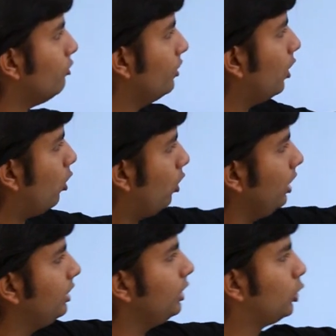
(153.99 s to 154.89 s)
where
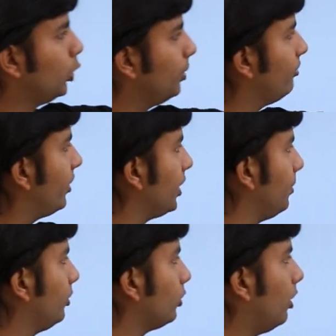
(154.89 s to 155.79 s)
all the global
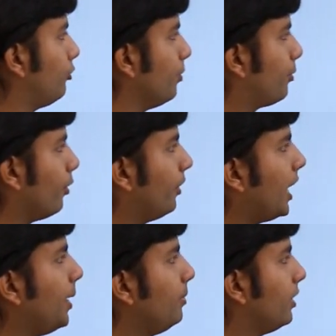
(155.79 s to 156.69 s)
variables of your
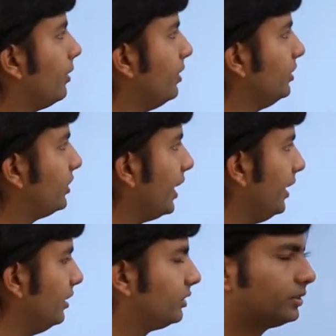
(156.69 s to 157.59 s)
program
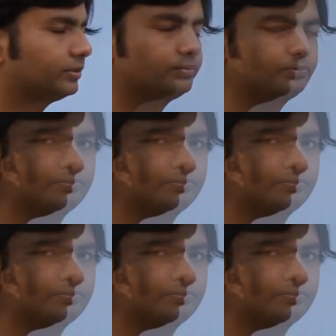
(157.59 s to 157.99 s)
resides.